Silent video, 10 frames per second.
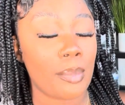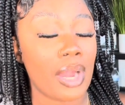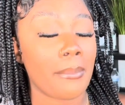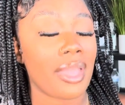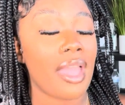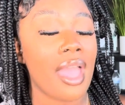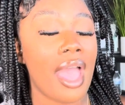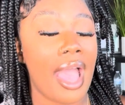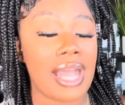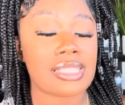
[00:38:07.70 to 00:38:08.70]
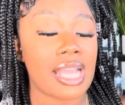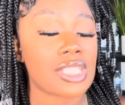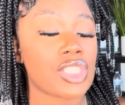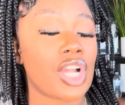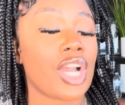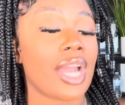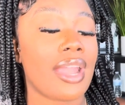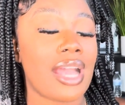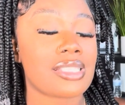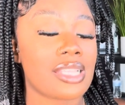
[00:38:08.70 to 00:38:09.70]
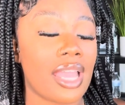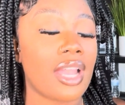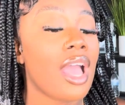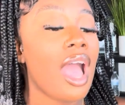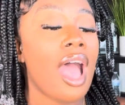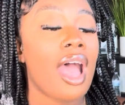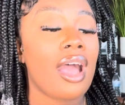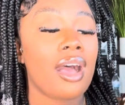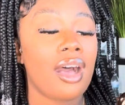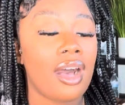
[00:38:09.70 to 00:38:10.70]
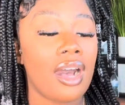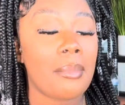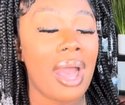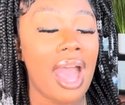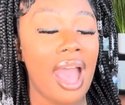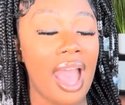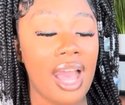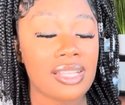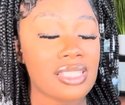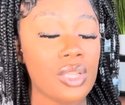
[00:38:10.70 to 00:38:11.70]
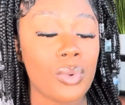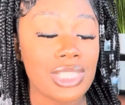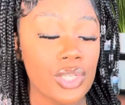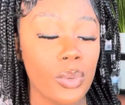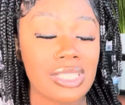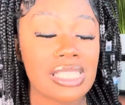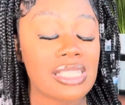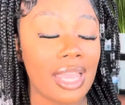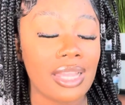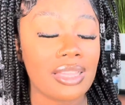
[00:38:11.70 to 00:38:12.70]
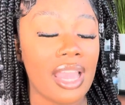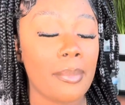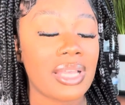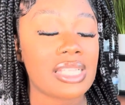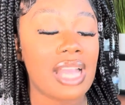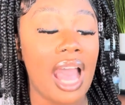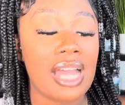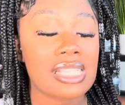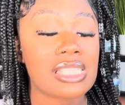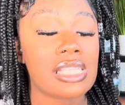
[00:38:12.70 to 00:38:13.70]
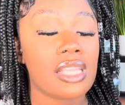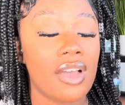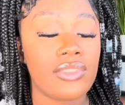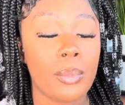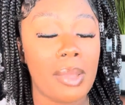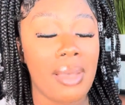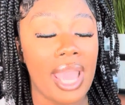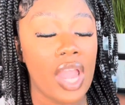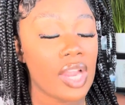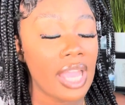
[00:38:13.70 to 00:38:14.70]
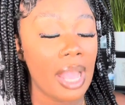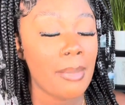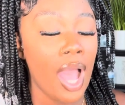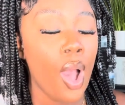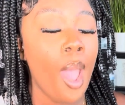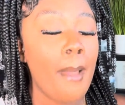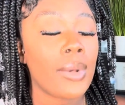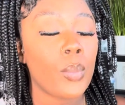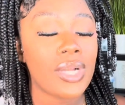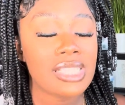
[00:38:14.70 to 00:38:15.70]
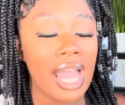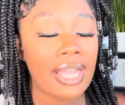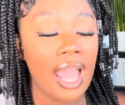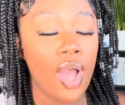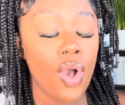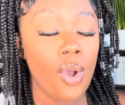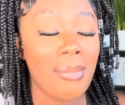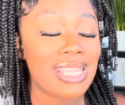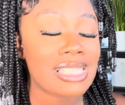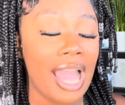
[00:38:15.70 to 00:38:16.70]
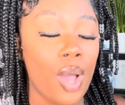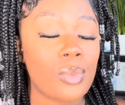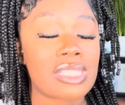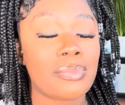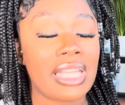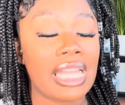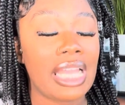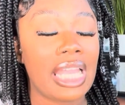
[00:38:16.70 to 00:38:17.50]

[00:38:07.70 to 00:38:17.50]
apartment. I texted her and I said, I honestly wasn't going to say anything because I honestly loved the way my hair came out. But once I got home, my scalp was bleeding